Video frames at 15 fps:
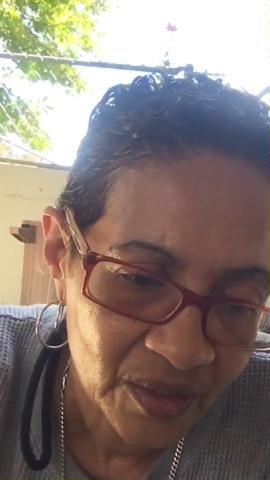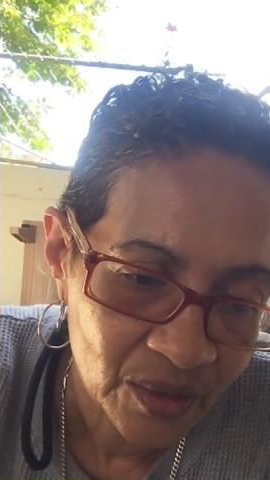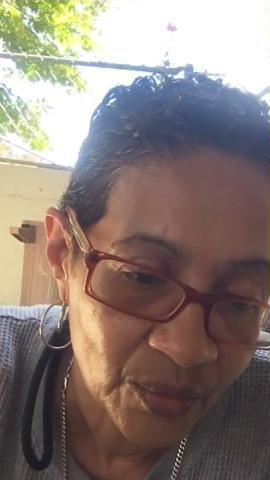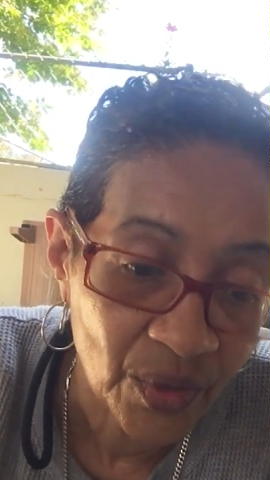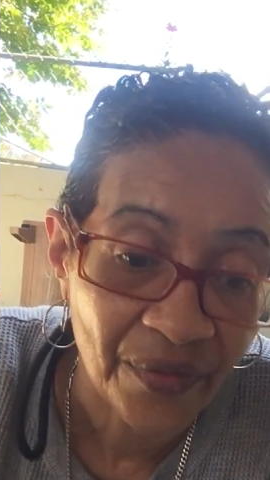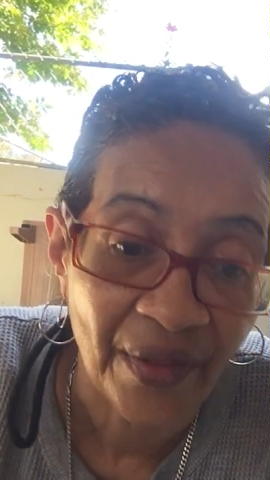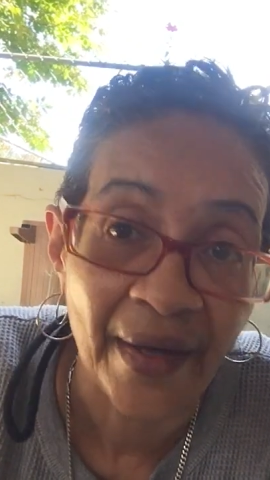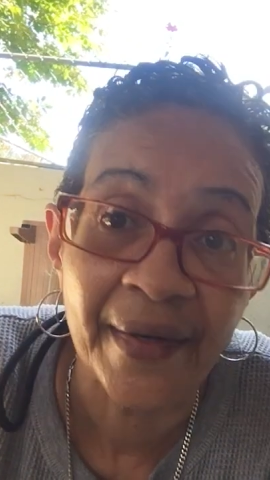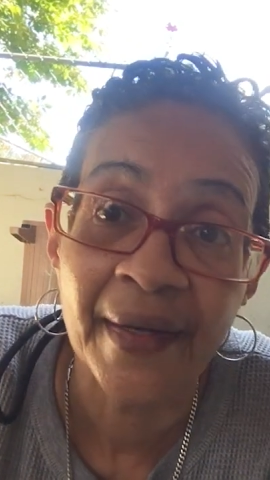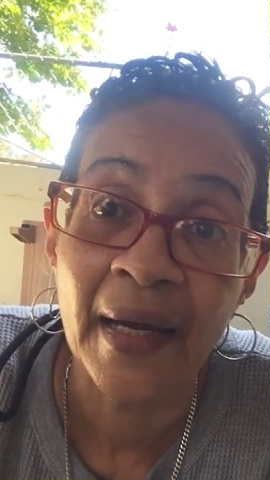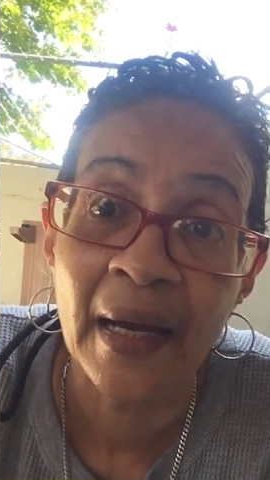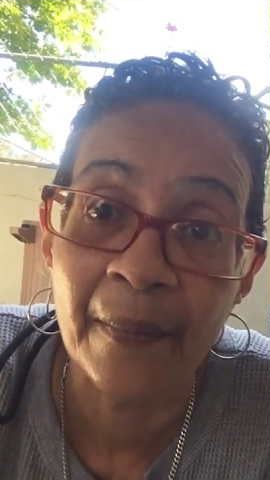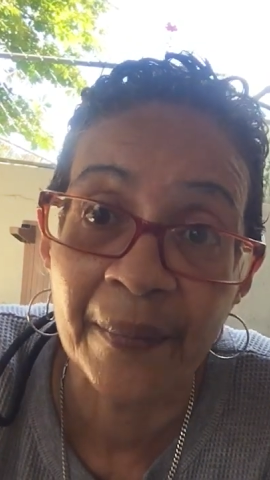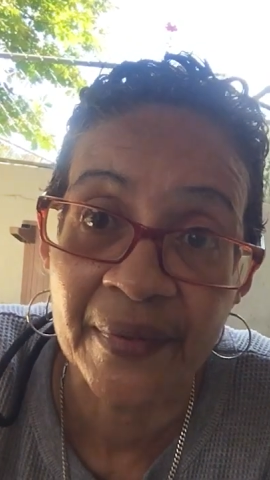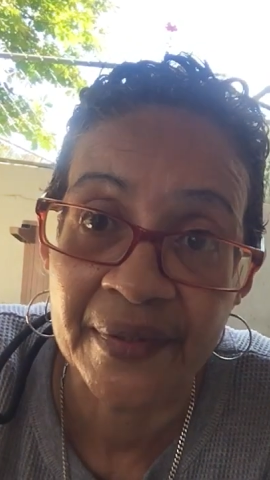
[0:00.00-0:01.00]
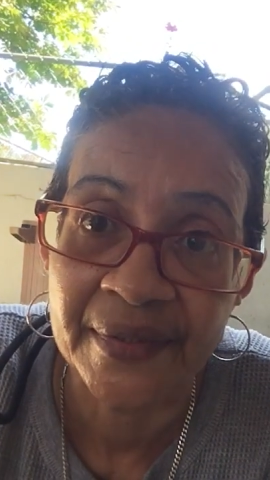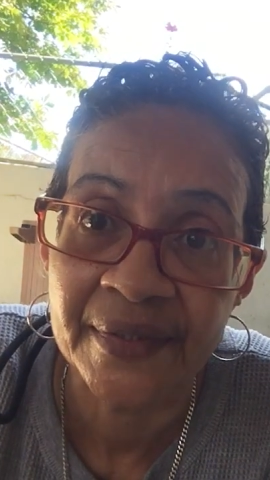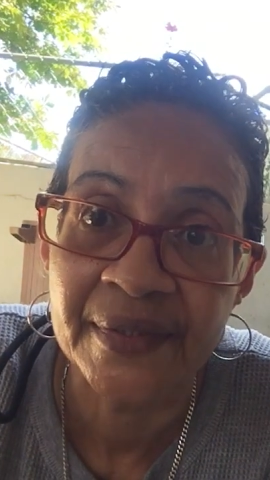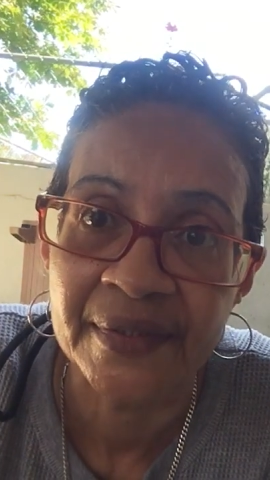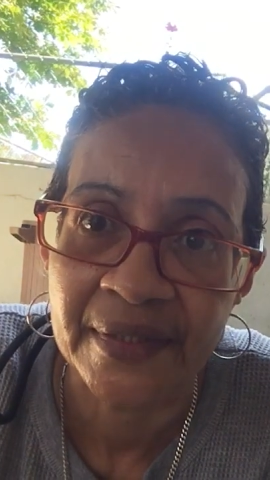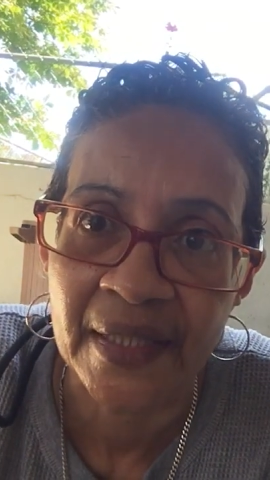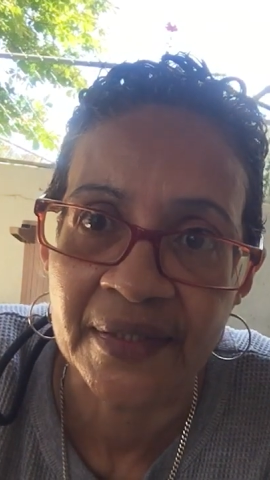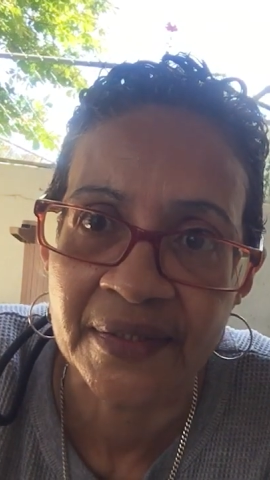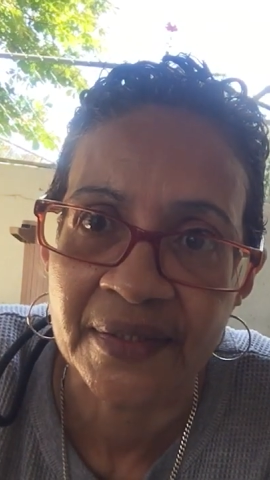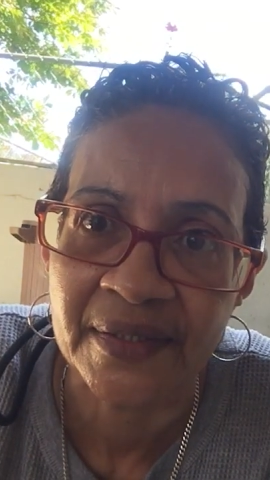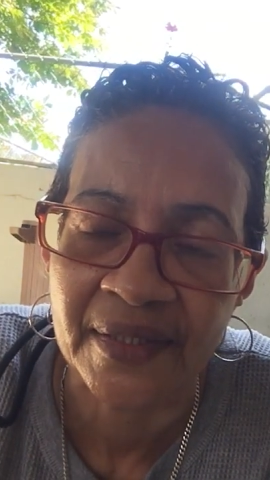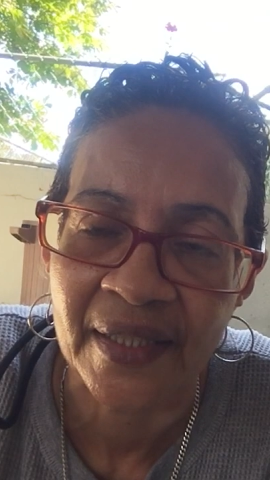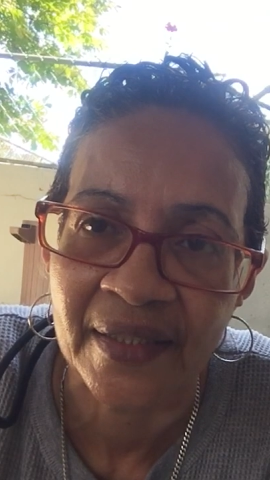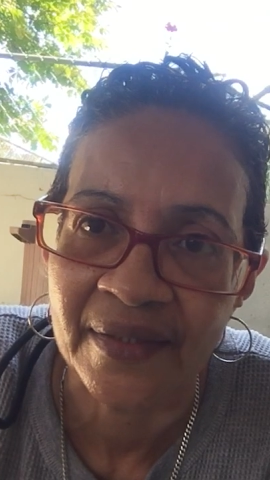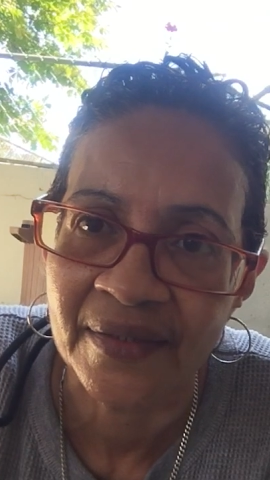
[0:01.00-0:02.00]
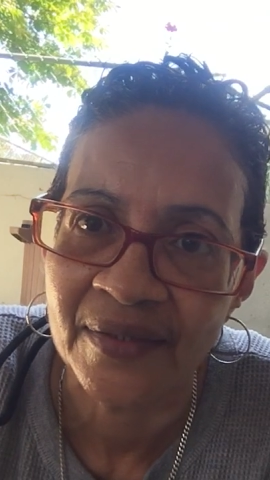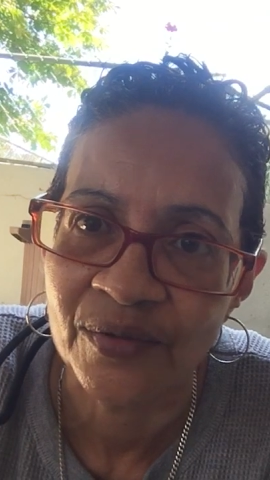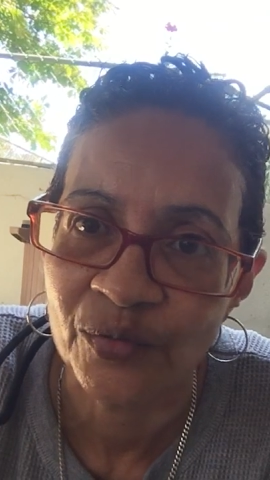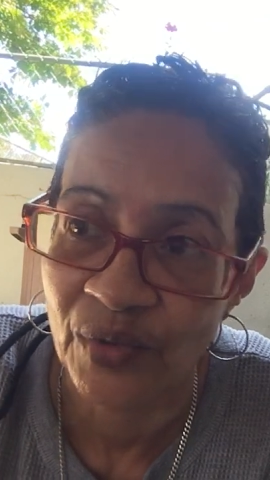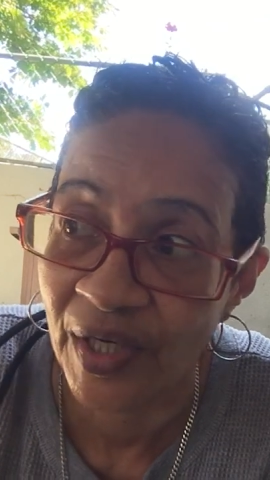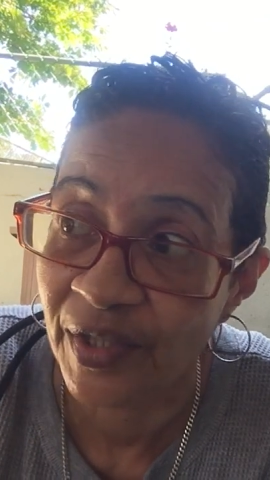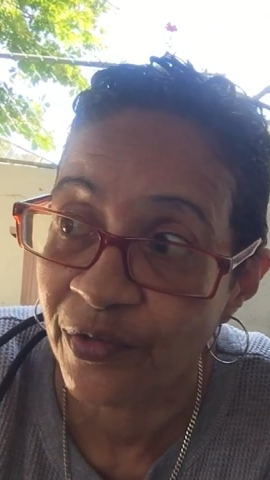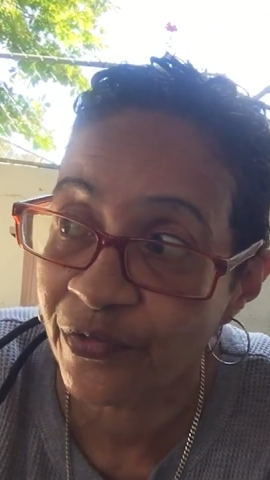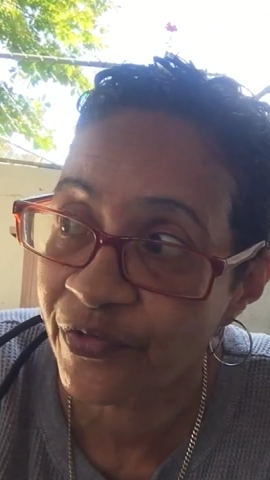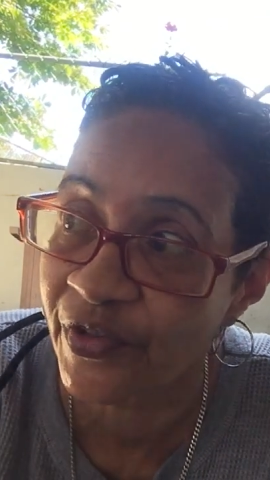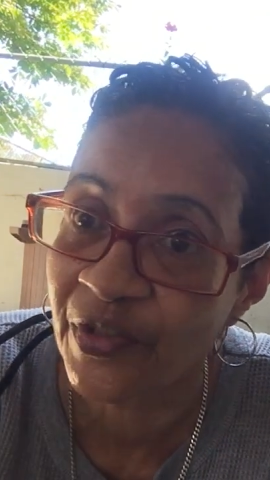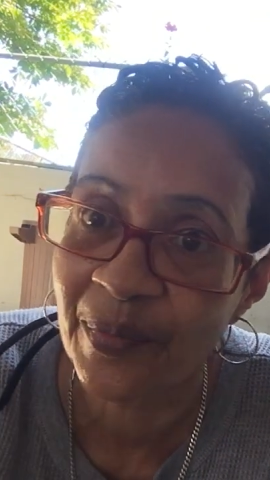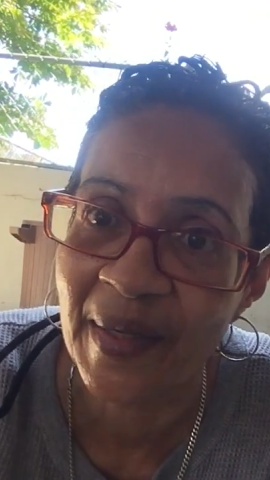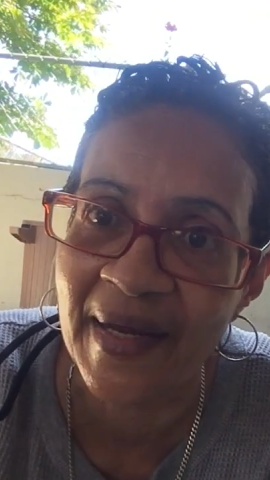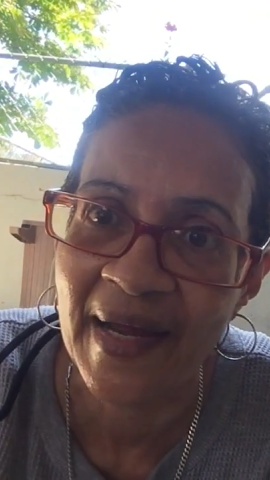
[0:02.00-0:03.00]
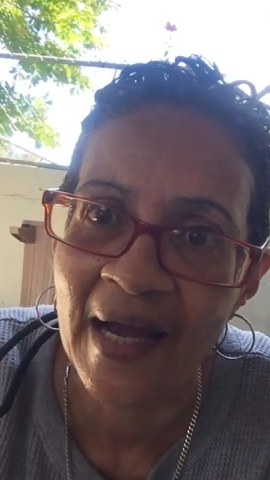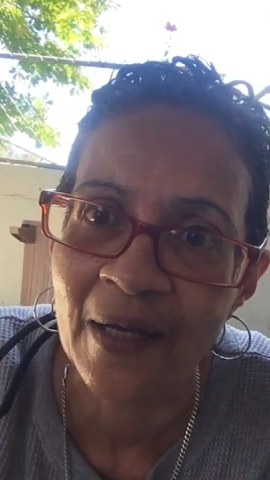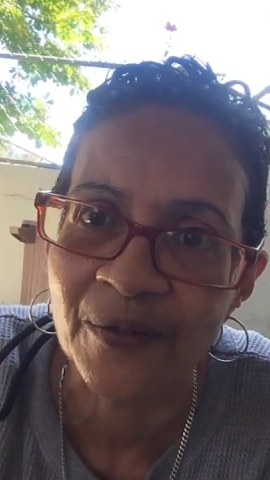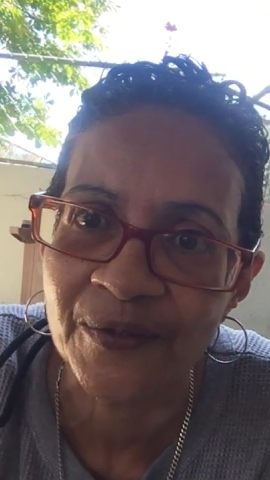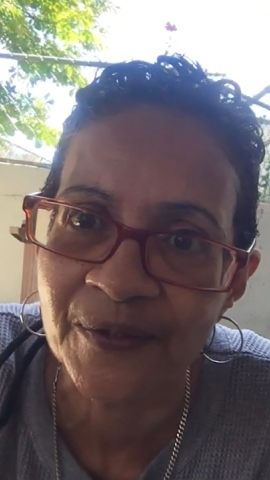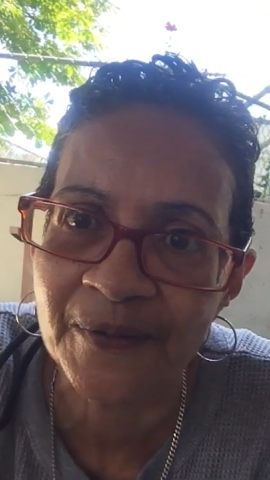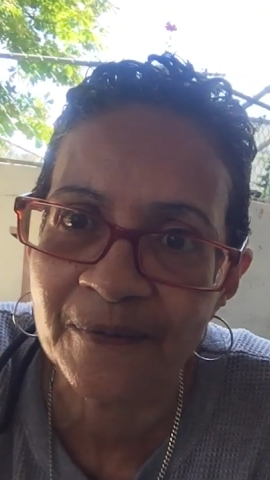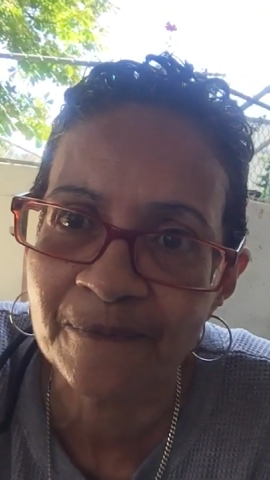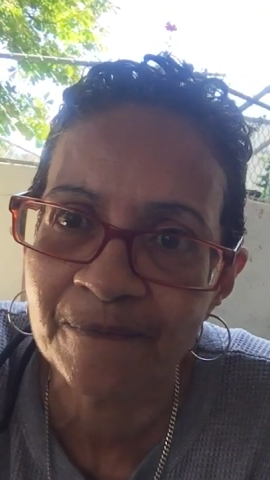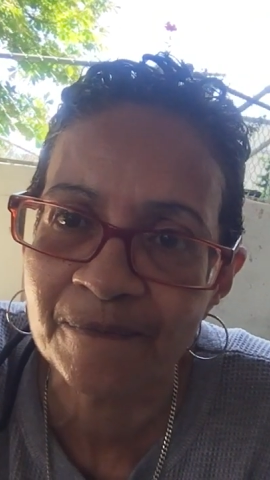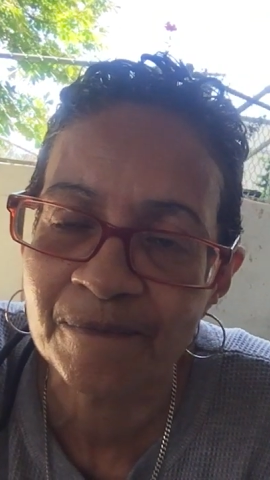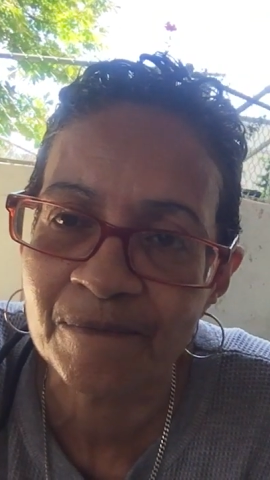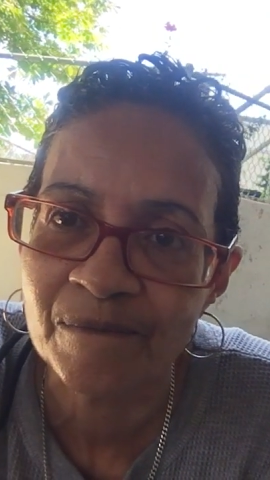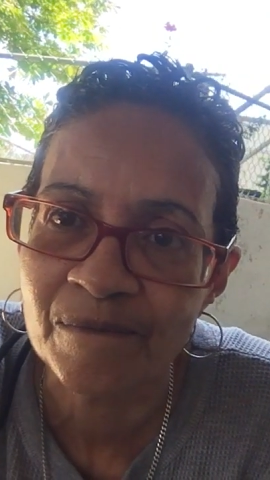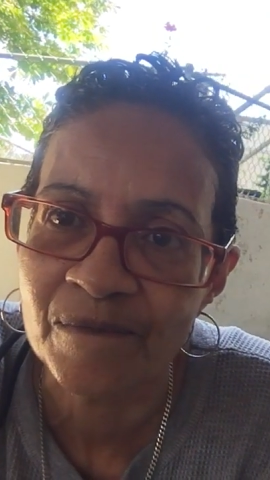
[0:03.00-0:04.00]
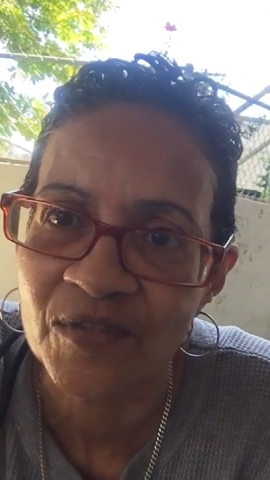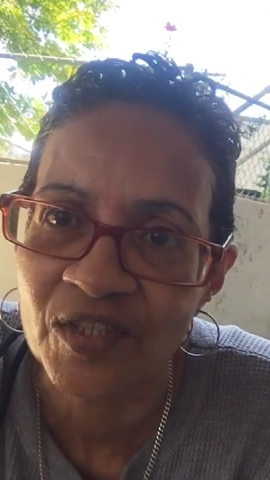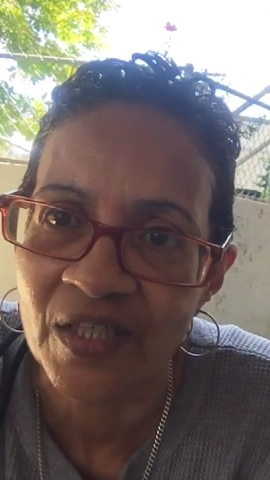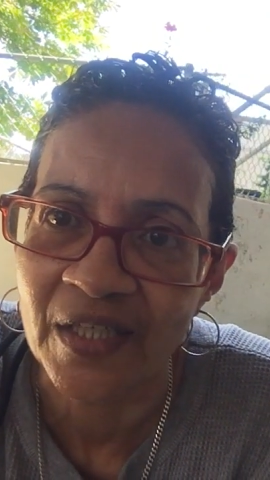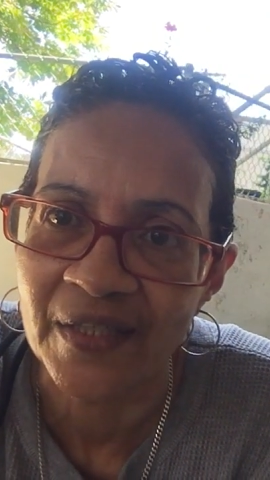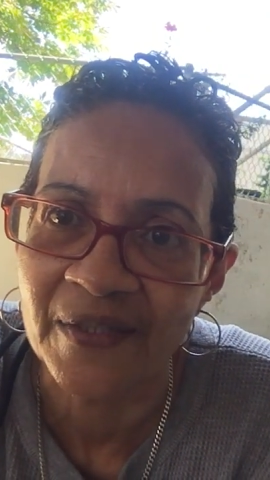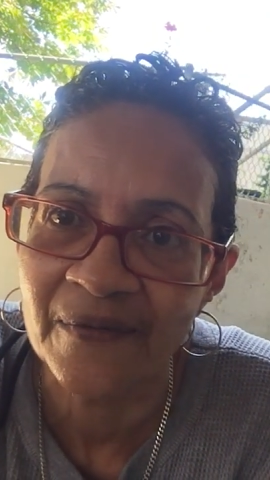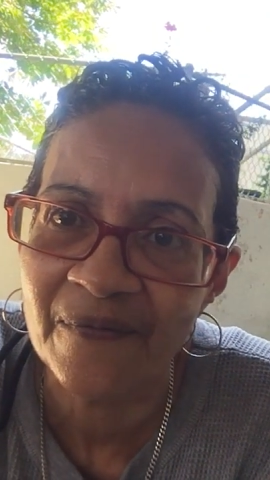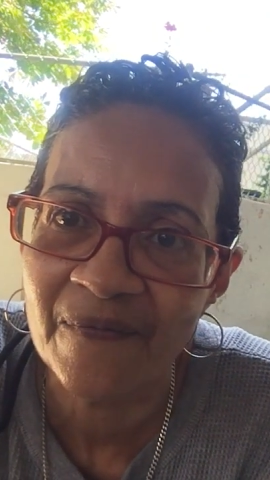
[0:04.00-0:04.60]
Well, that happened yesterday, right in front of my house. Okay.